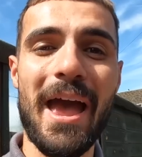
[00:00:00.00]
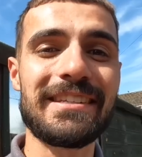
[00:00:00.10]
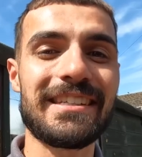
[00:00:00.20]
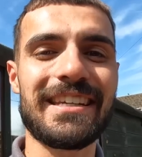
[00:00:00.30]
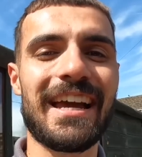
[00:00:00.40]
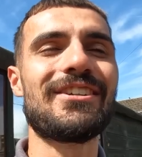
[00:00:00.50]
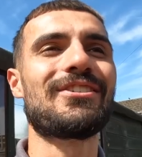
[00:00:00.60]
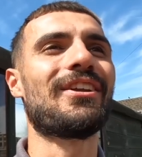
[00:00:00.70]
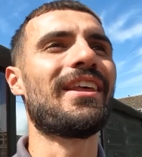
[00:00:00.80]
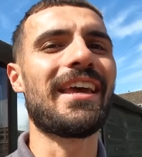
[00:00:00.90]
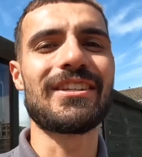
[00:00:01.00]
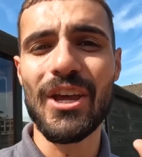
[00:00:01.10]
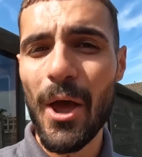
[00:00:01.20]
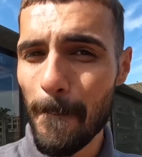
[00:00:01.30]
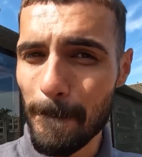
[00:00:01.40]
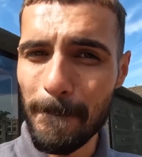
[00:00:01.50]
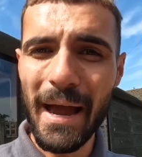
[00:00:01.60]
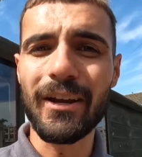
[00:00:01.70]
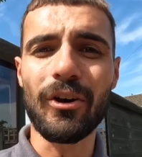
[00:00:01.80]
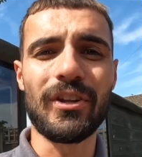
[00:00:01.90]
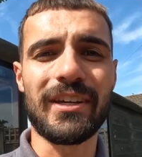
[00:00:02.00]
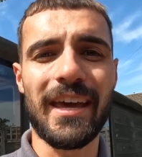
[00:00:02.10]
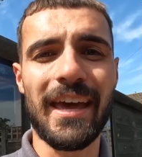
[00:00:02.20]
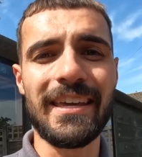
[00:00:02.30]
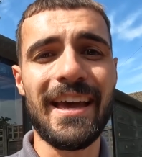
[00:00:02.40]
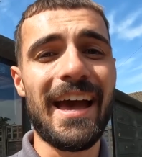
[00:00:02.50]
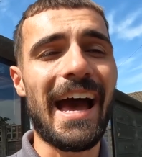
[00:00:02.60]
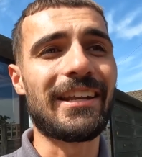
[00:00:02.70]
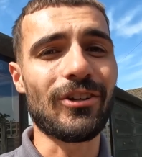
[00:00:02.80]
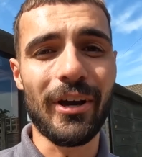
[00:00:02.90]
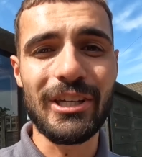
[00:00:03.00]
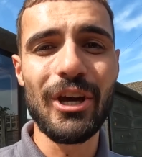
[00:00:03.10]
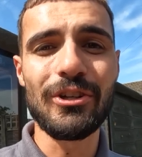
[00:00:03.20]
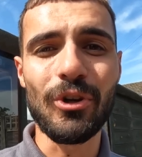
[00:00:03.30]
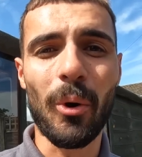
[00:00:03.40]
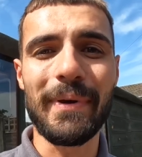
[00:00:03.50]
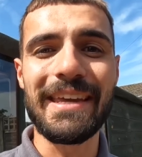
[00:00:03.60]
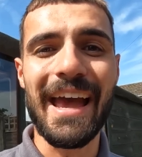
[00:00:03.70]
hesitation, it's bang on the key, and I could not be